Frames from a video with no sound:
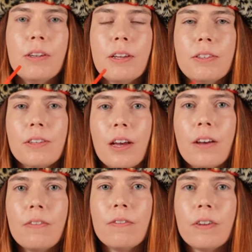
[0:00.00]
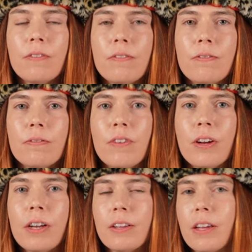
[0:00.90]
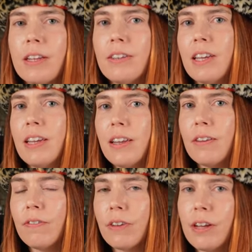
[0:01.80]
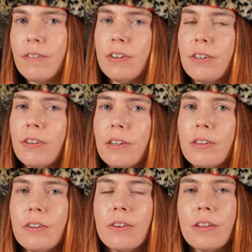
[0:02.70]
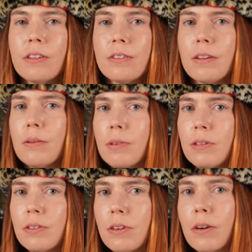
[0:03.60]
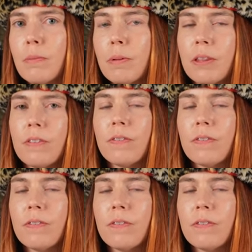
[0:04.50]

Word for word: it does have a very like tiki flavor to it due to the cinnamon syrup and the